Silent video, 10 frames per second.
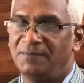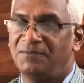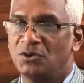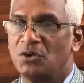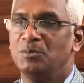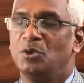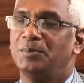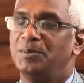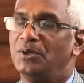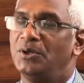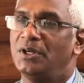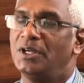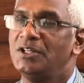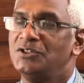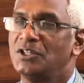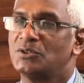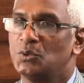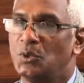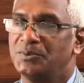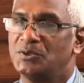a forum of indigenous
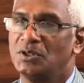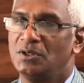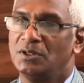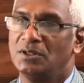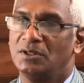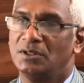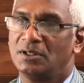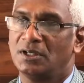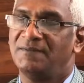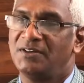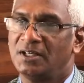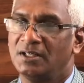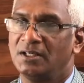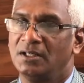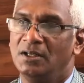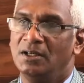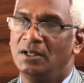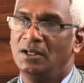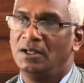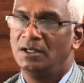groups covering
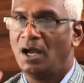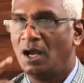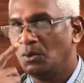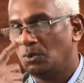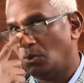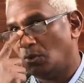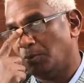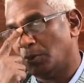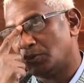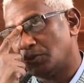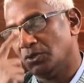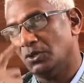now almost